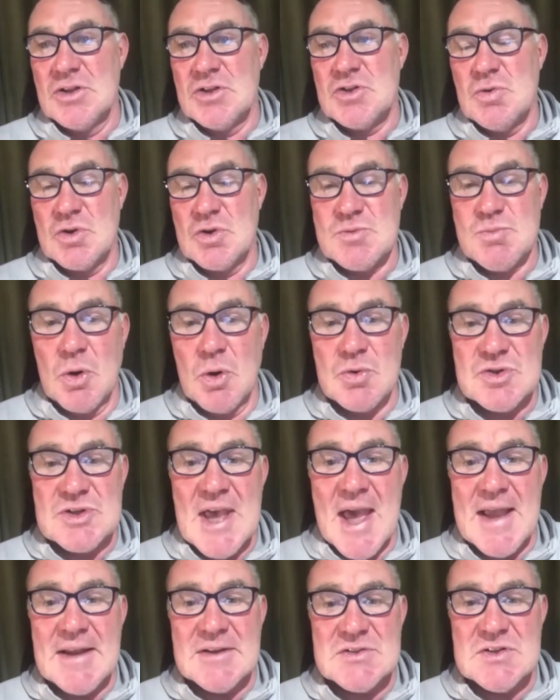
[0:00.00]
I suppose
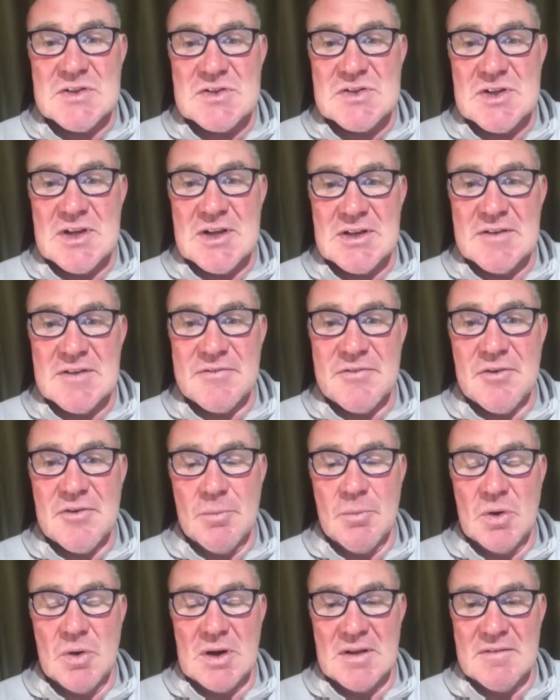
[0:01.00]
get into senior
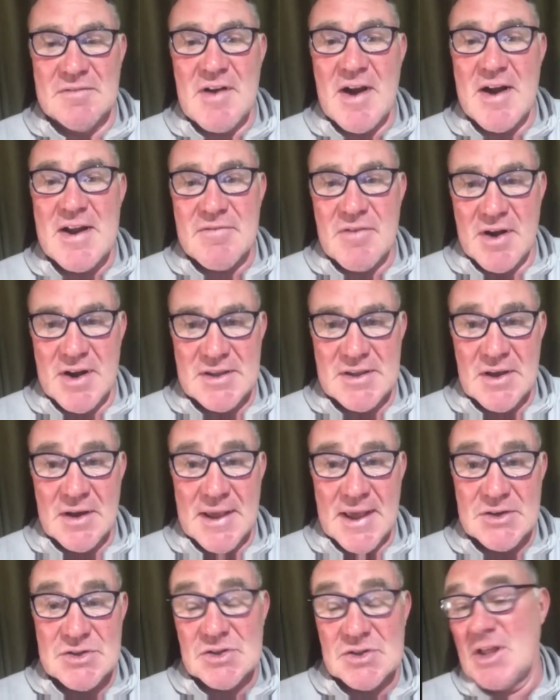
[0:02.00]
football at a very, very young
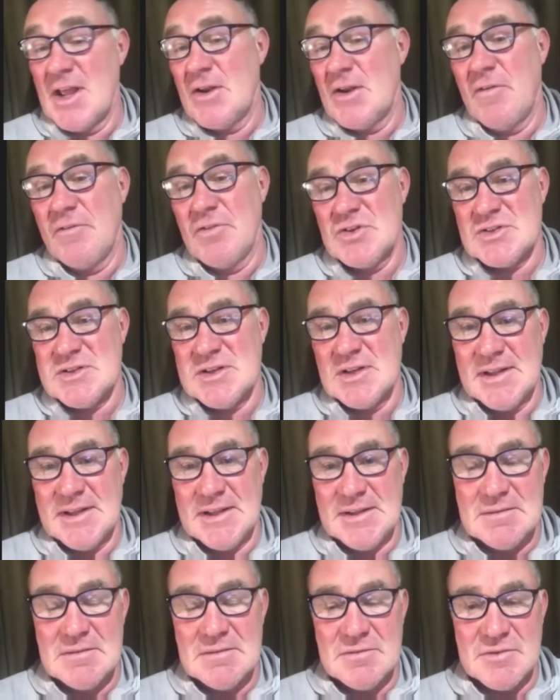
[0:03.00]
age. And then
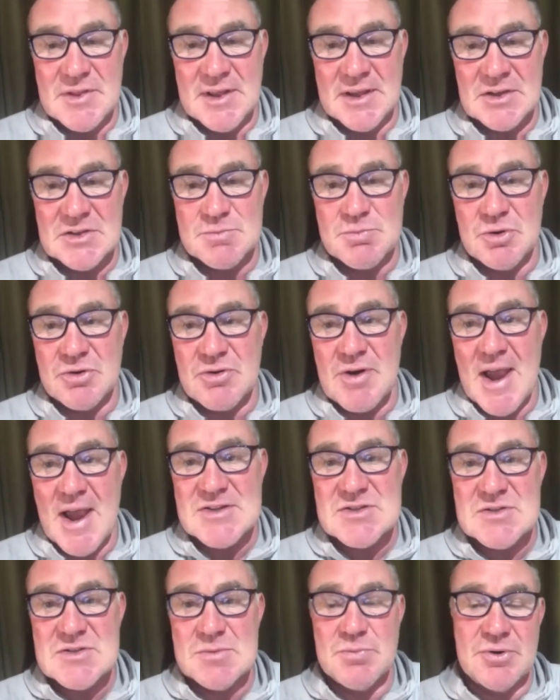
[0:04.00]
obviously things
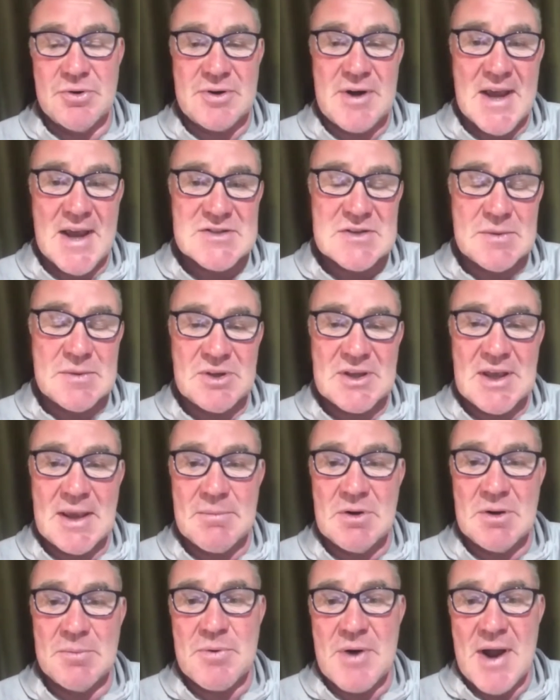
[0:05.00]
progressed and progressed. I became
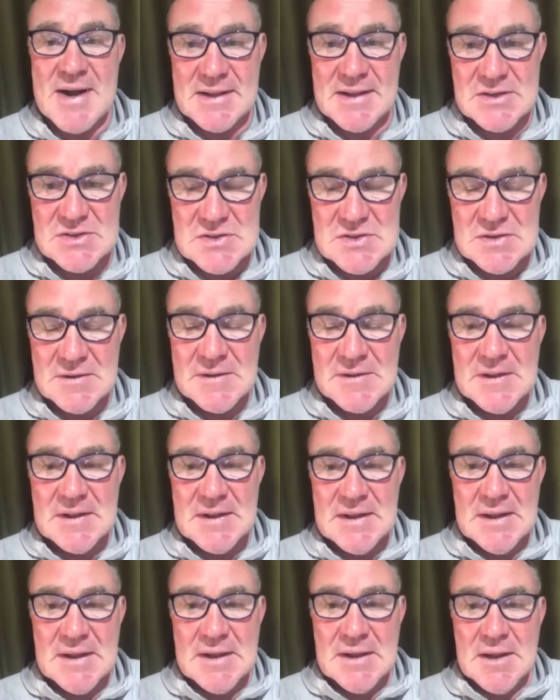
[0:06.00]
an apprentice,
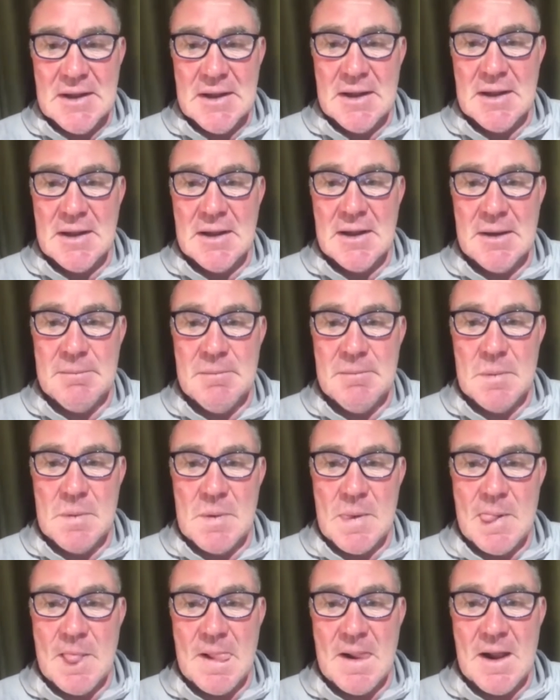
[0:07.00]
and
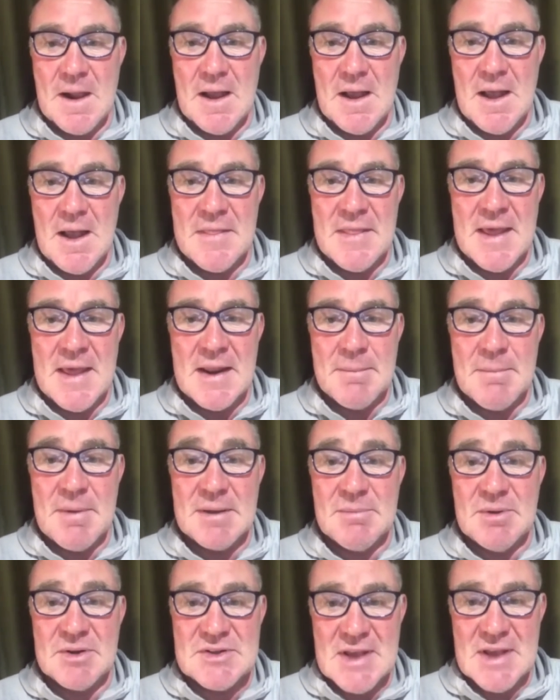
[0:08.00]
then I
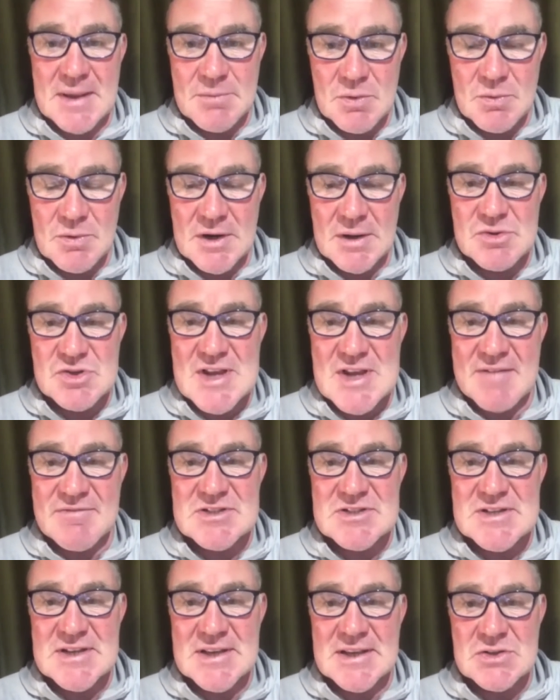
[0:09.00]
made my debut when I was
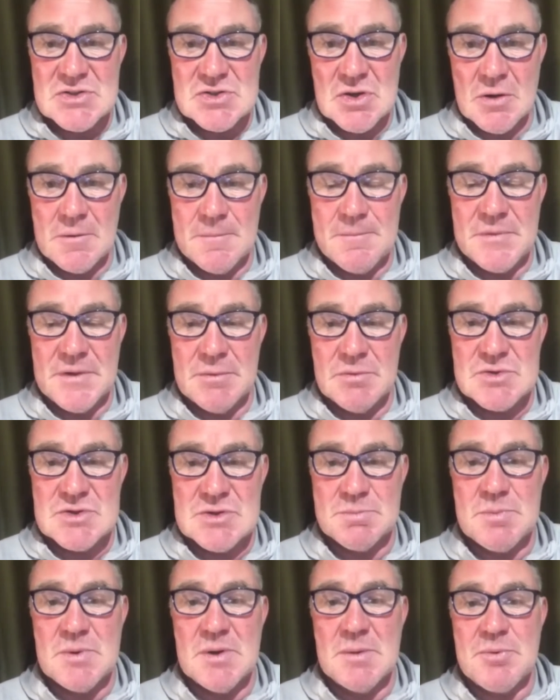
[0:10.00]
17. So it was
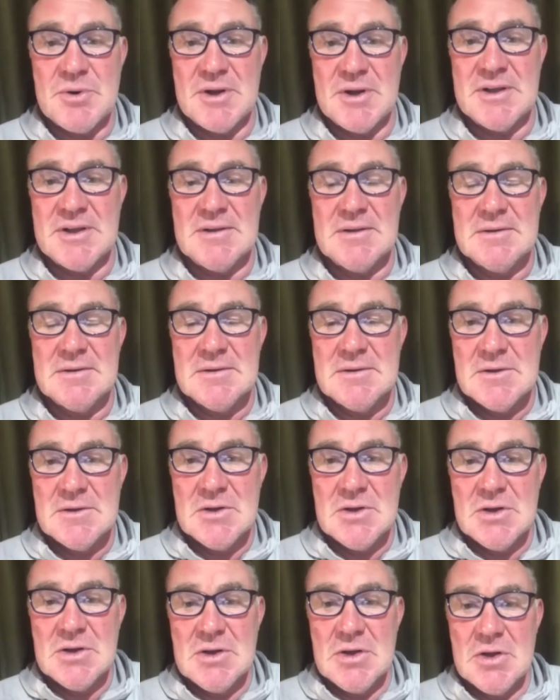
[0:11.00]
a pretty
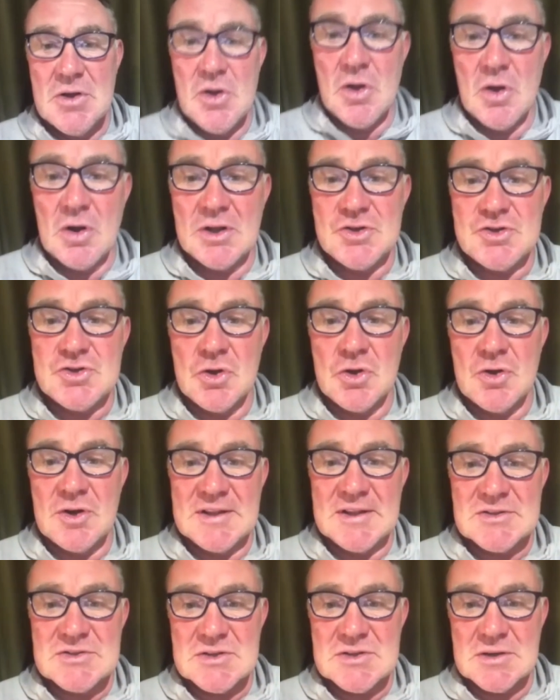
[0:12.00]
early
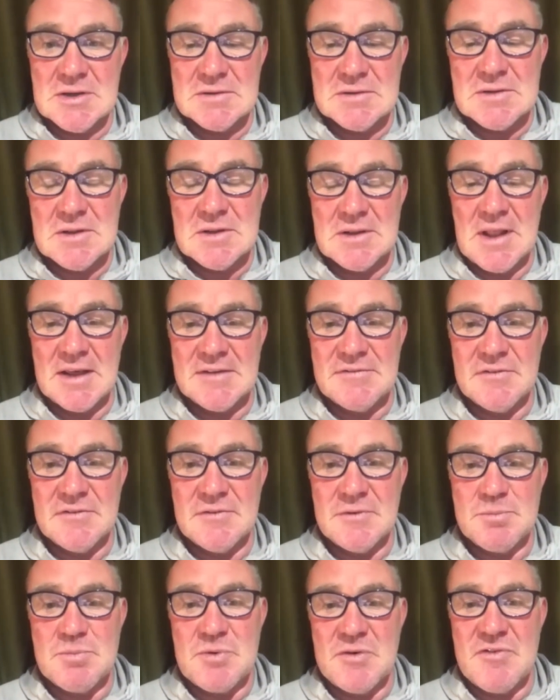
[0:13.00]
journey into the life
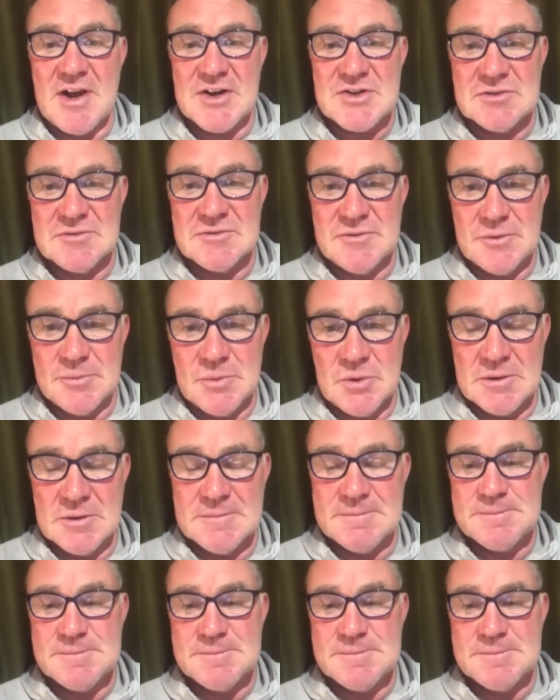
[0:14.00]
of professional football.